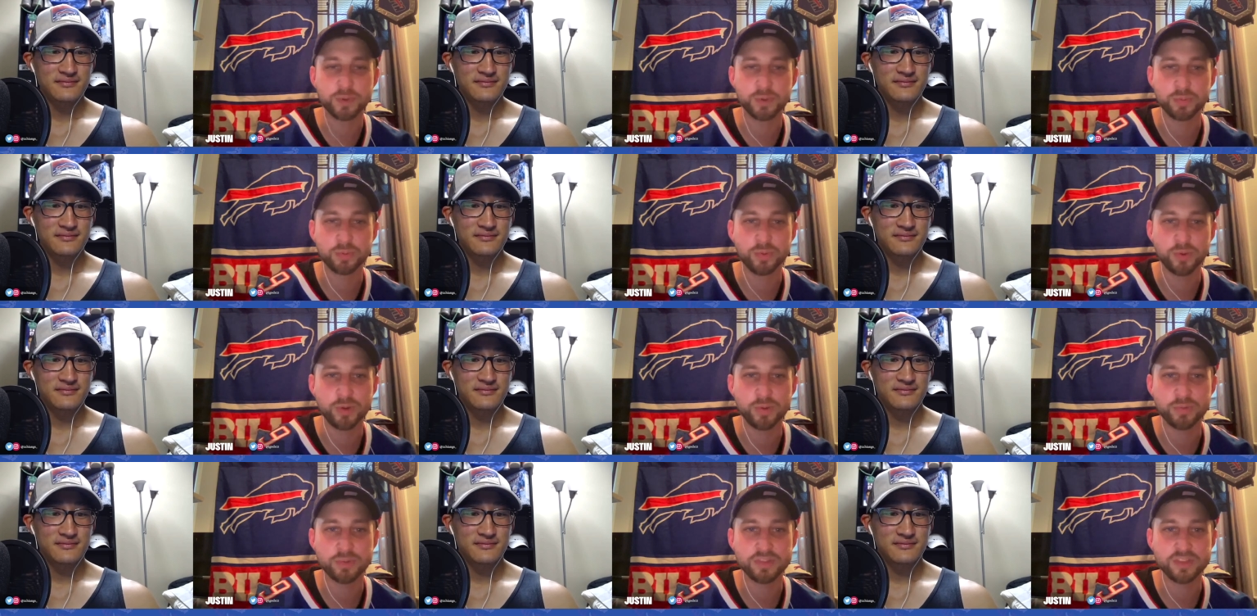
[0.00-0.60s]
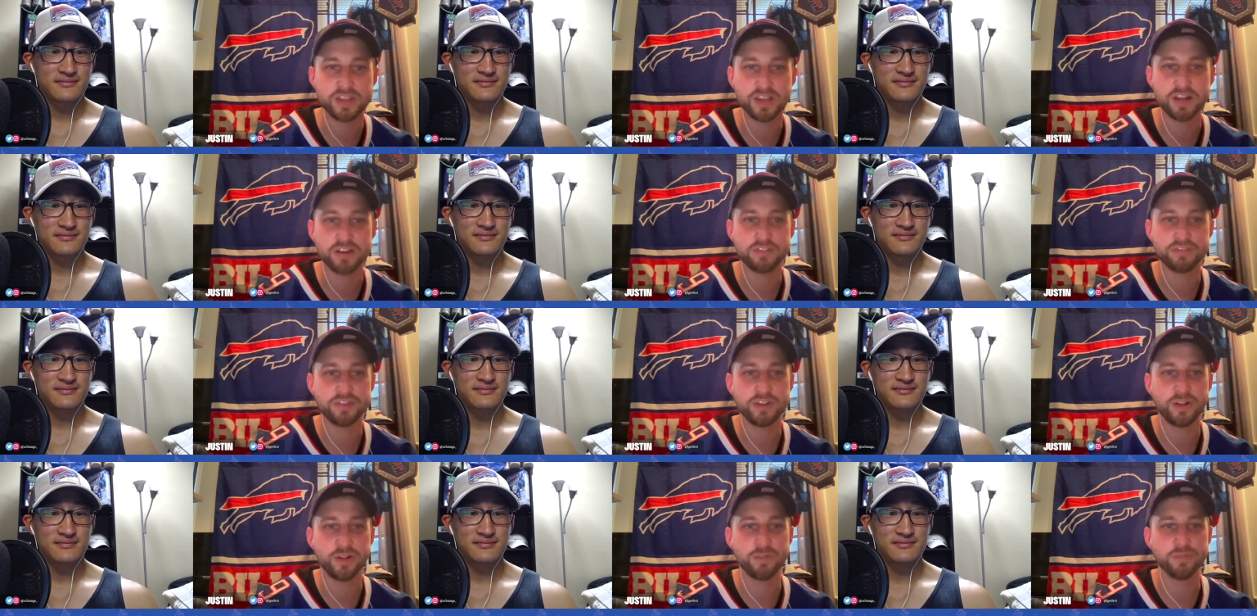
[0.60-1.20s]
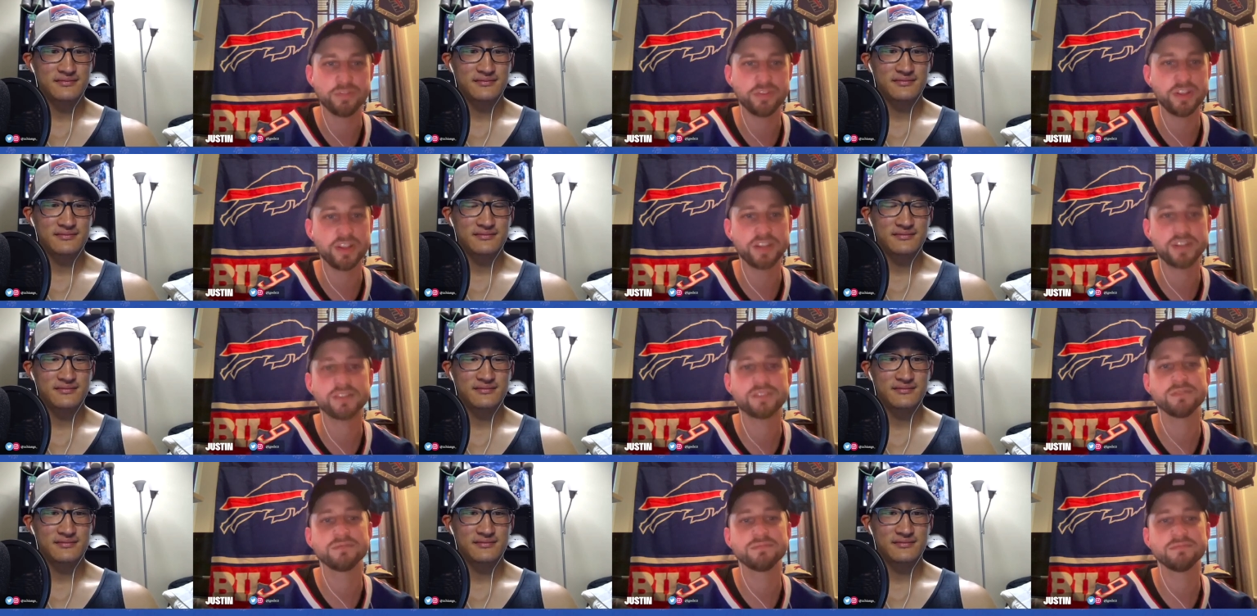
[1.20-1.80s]
Speaker 1: point with the NFL of
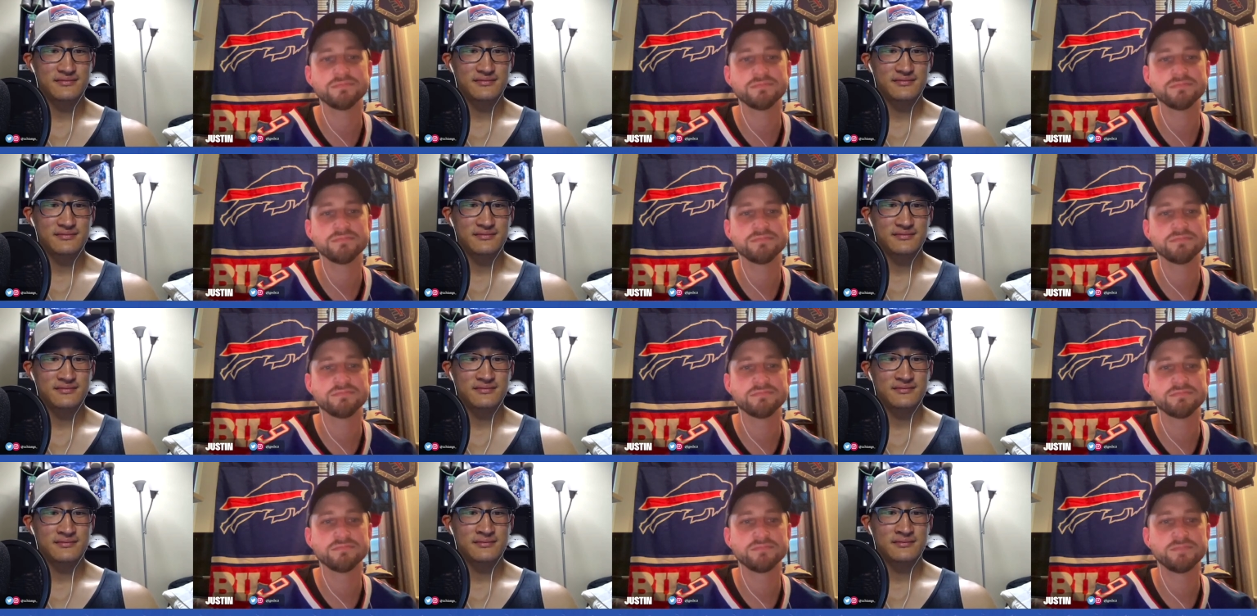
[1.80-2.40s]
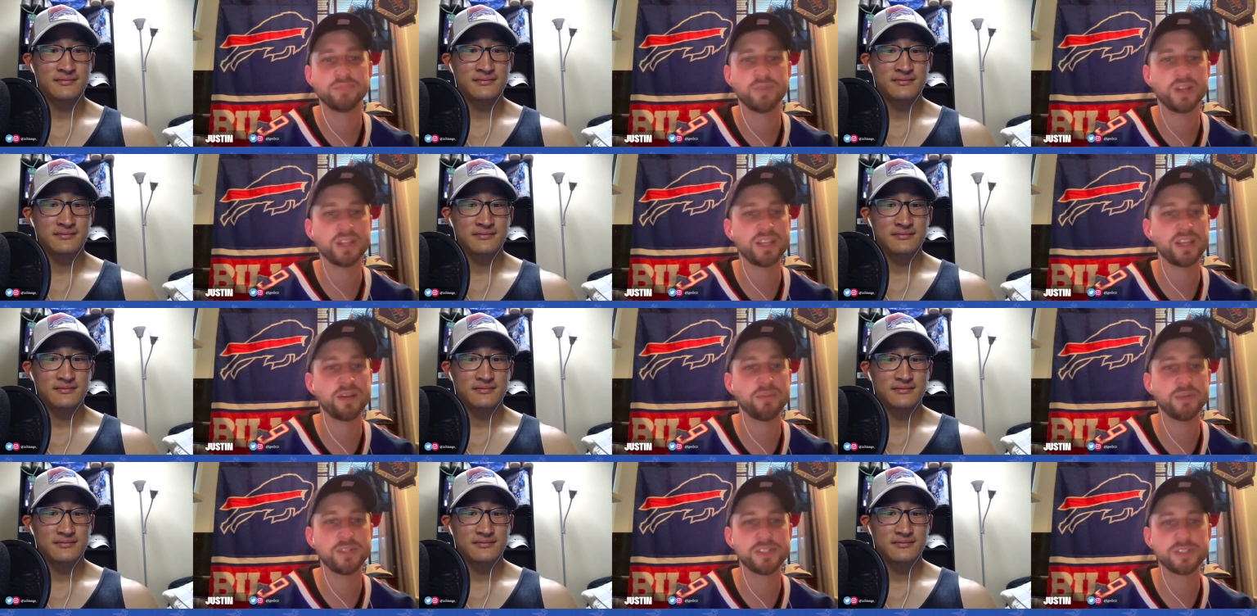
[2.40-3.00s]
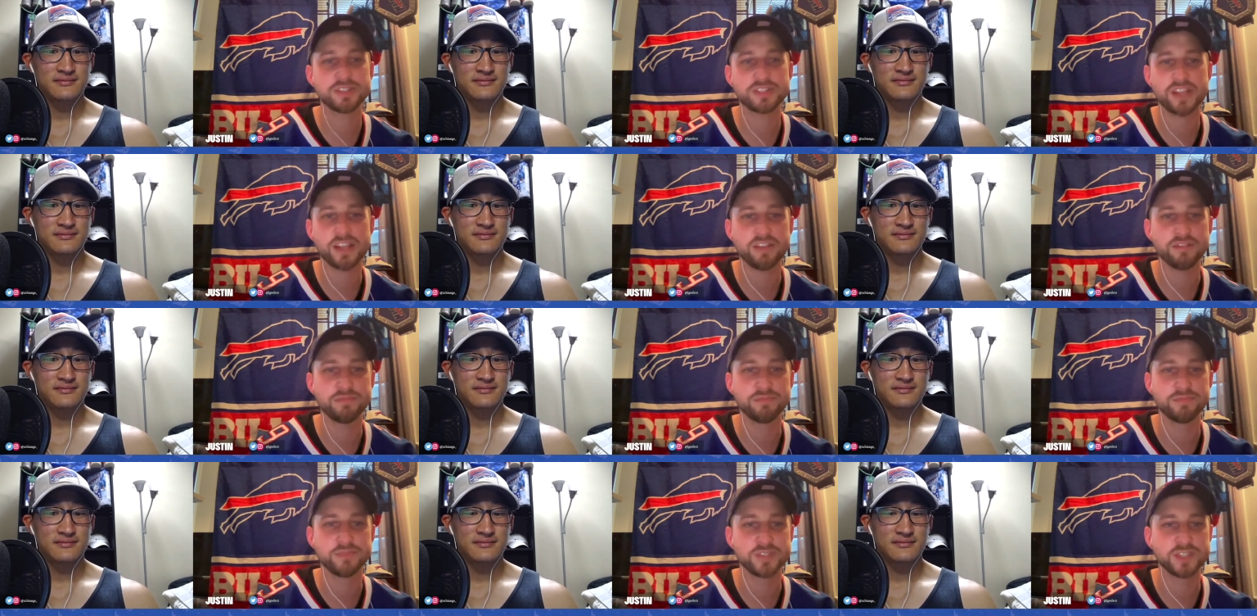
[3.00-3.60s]
like, why can't we just
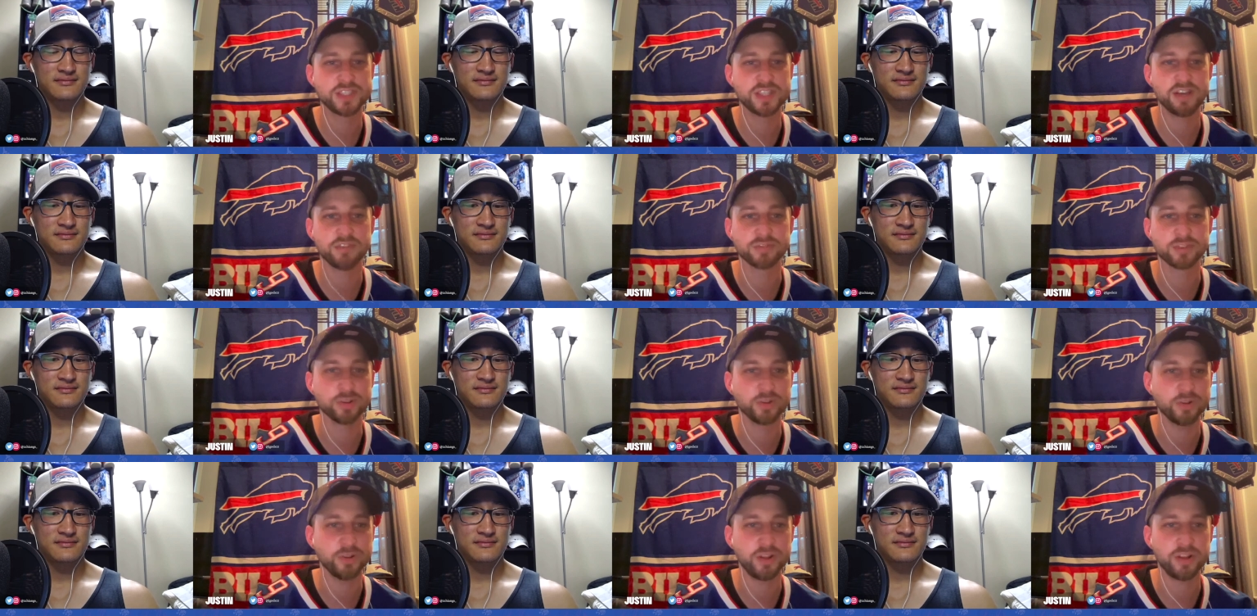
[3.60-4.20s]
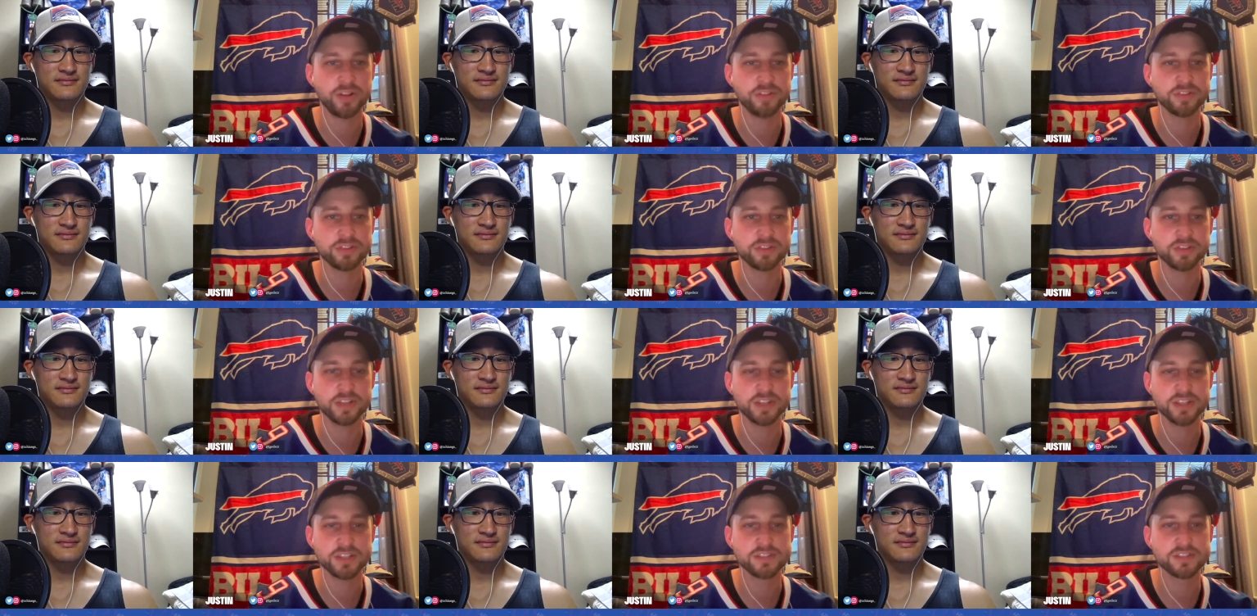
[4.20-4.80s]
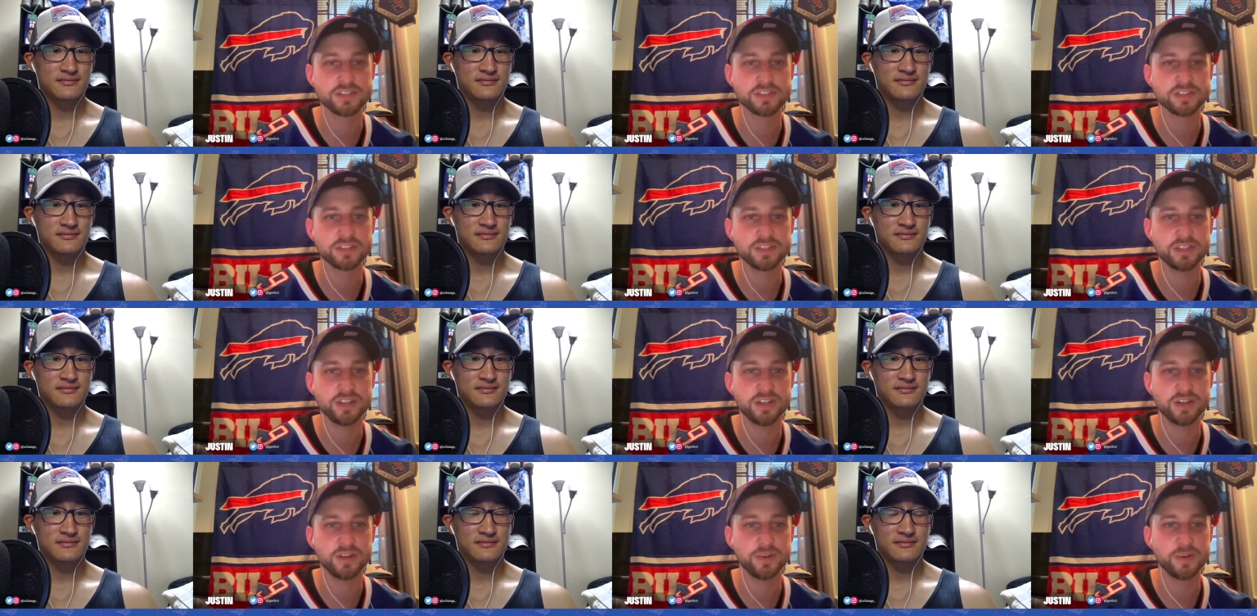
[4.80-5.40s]
have several alternates?
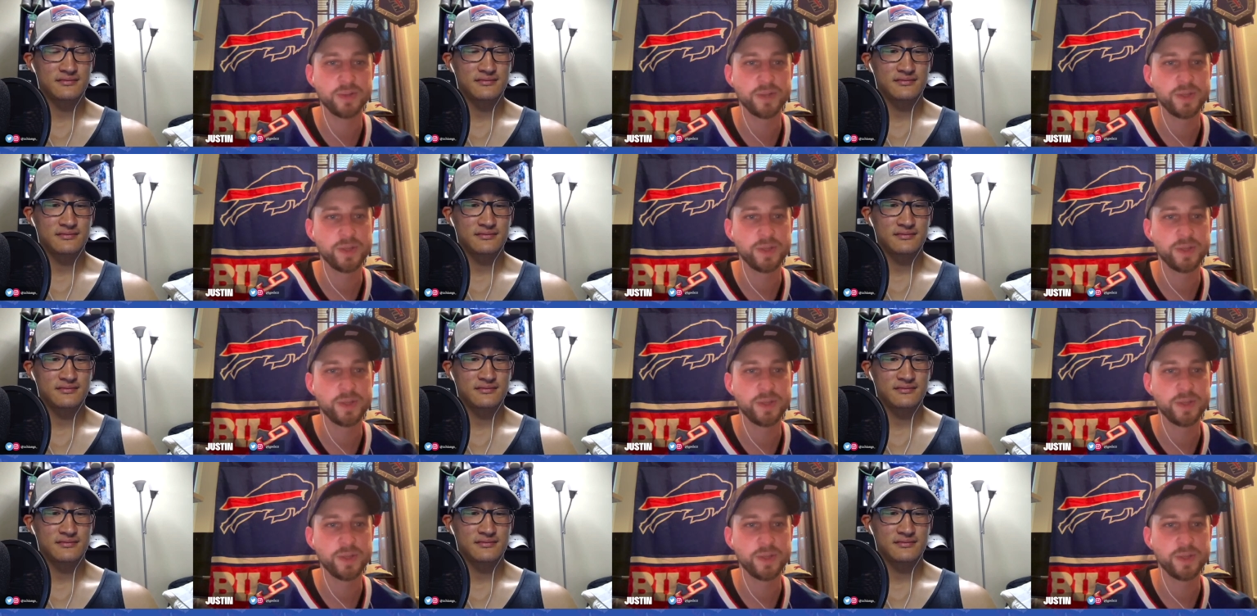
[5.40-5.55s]
You know?